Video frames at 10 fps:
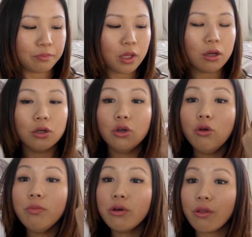
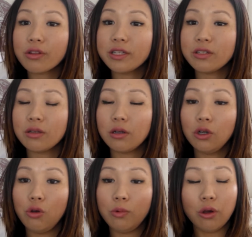
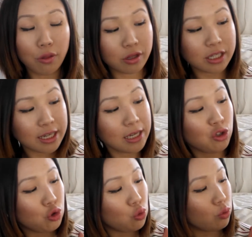luminosity
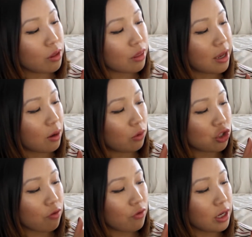to the skin, which
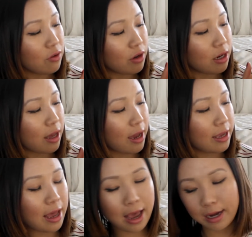I really
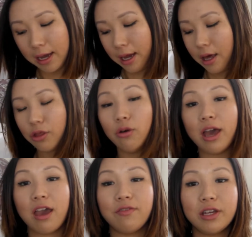like. And it's not
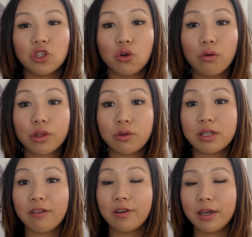heavy at all, so you
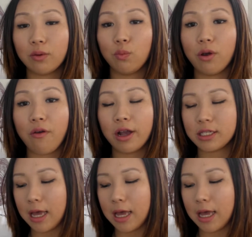definitely can wear it